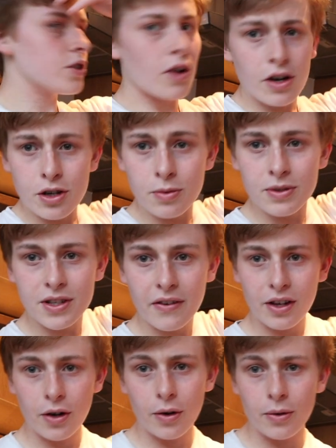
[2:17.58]
So I just want
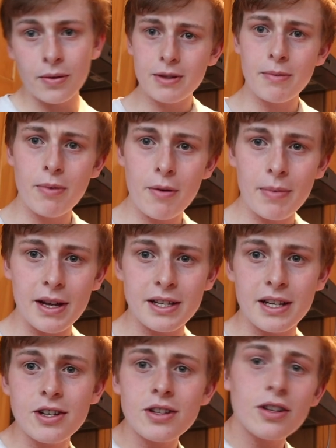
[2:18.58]
something cool to put places.
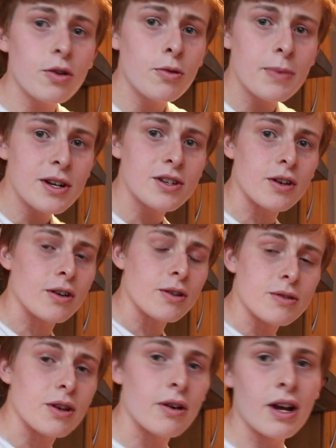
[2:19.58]
It's just a cool picture.
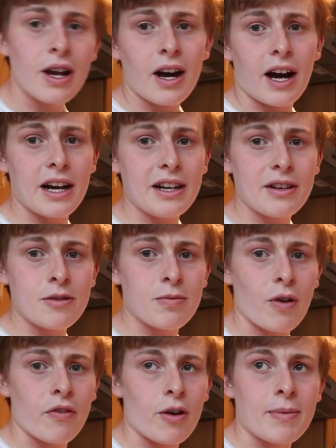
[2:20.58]
Also, I need a new
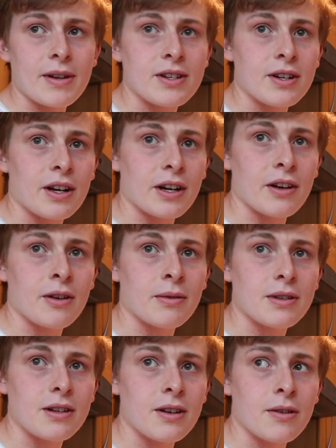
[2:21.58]
profile picture. I don't know
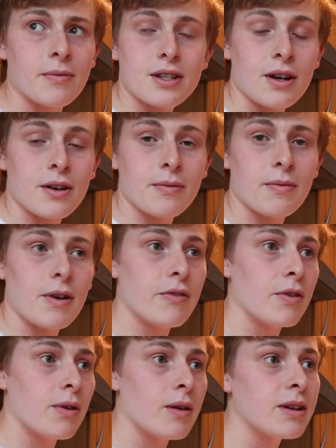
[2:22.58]
what to do. So I
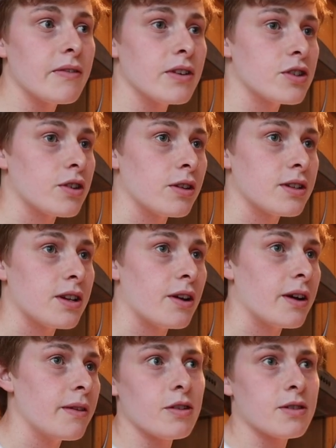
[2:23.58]
thought I'd give it a shot
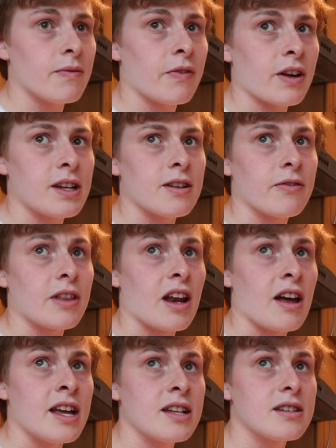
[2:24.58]
tonight. Do some funky stuff with the
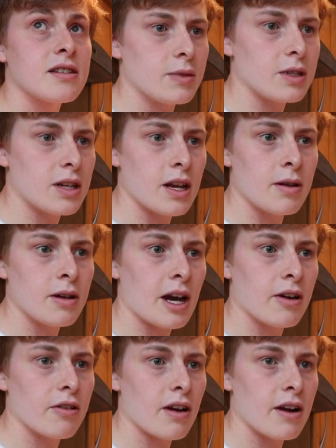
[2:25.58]
lights. See
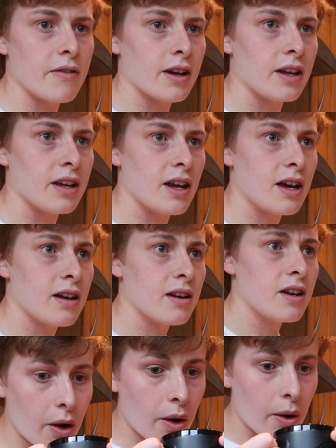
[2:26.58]
how creative I can get.
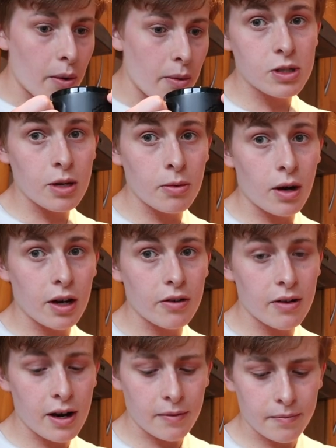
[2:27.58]
See what I
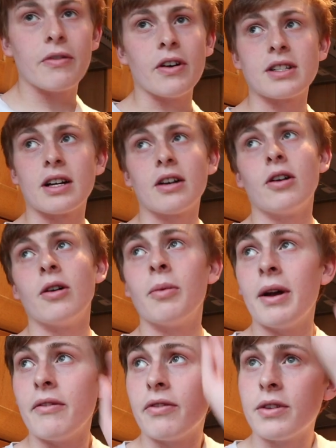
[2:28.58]
create. First, I got to
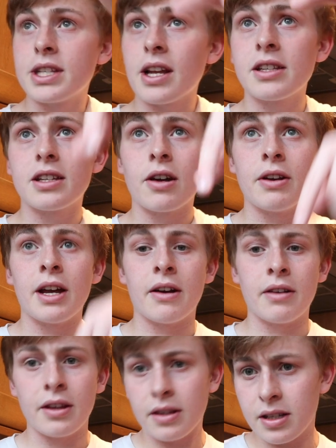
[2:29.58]
wait for the sun to go
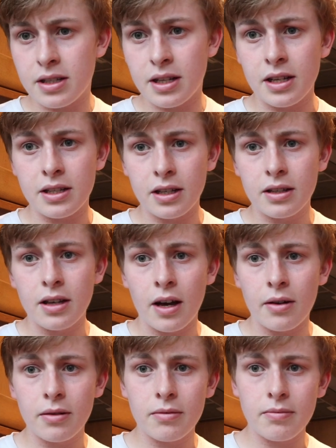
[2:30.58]
down and this tea to
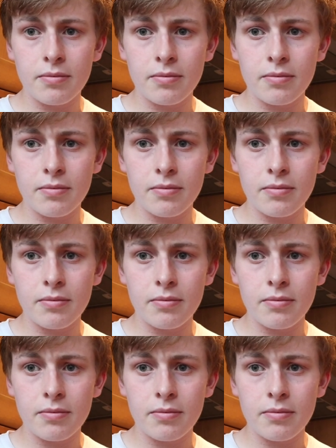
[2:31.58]
get